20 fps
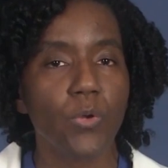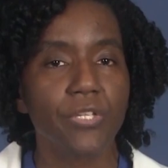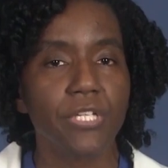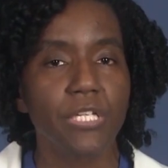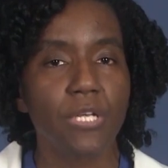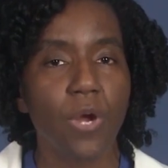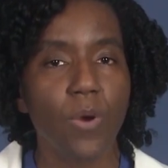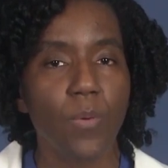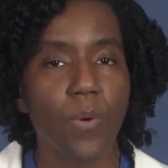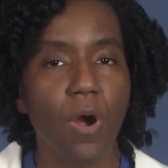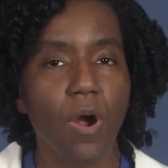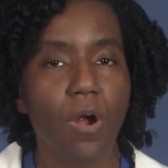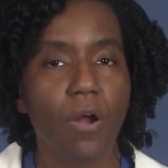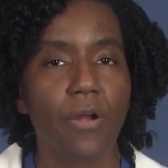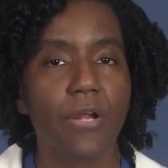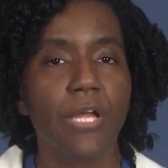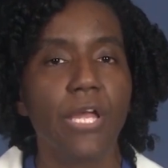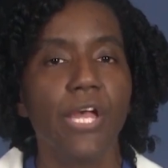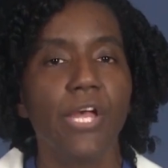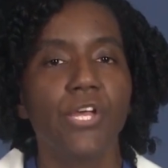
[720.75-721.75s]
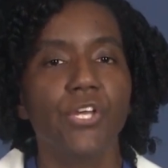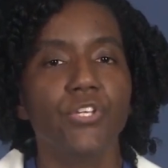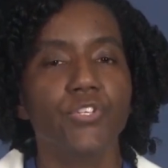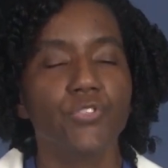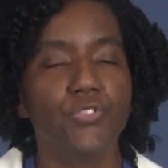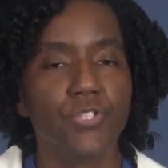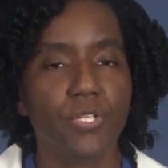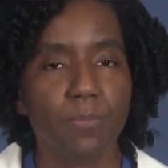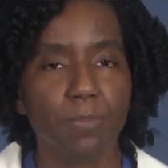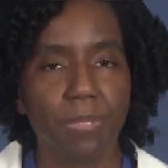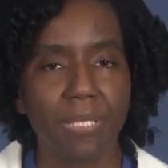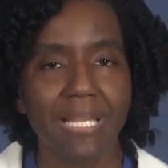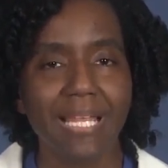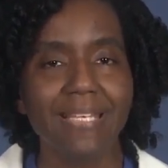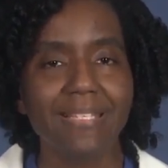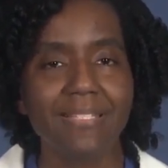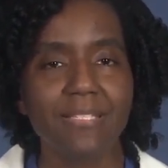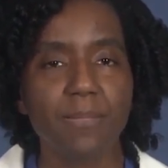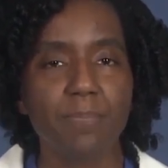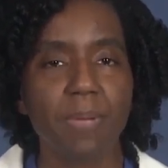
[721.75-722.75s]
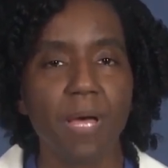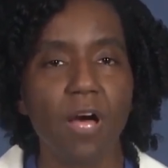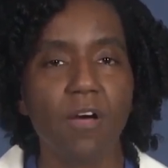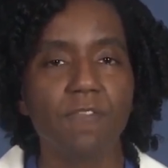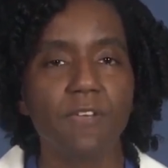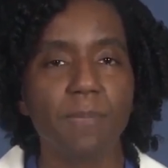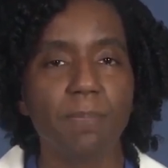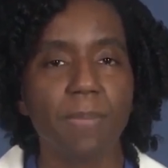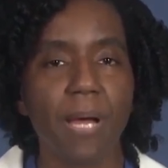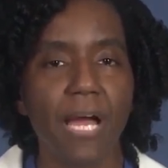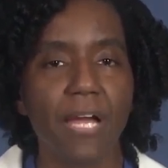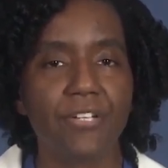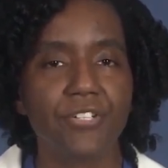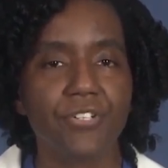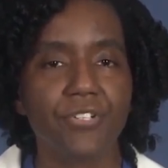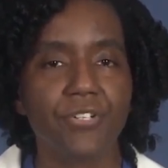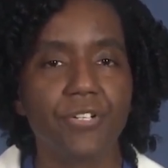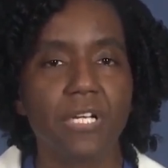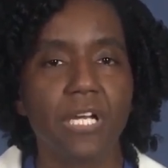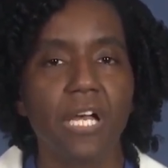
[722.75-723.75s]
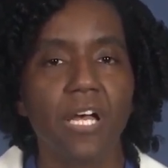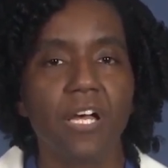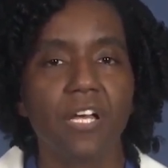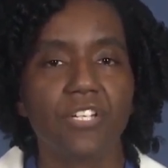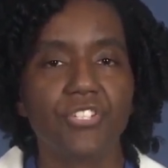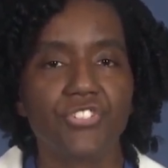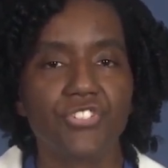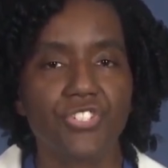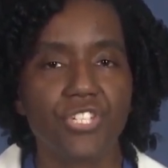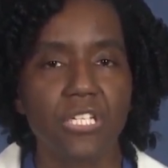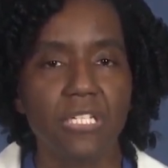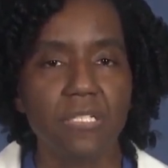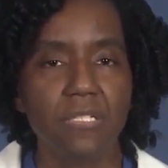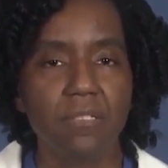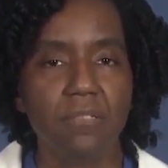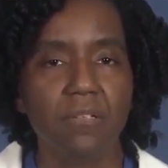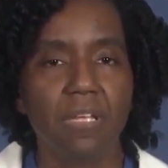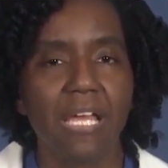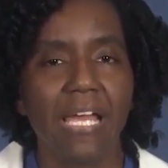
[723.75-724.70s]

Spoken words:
or the OR, you should place a pelvic binder, a sheet,